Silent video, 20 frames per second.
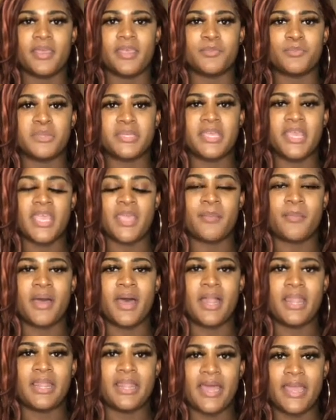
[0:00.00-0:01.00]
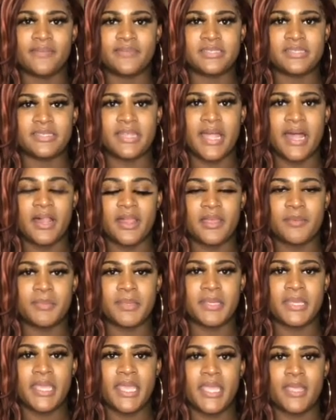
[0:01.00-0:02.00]
It became a lifestyle. It
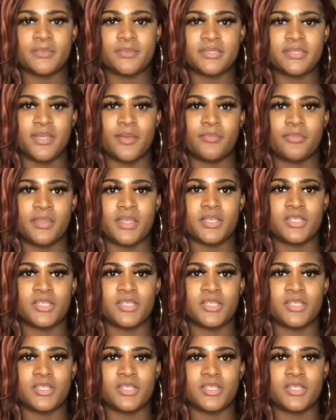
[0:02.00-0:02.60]
became something.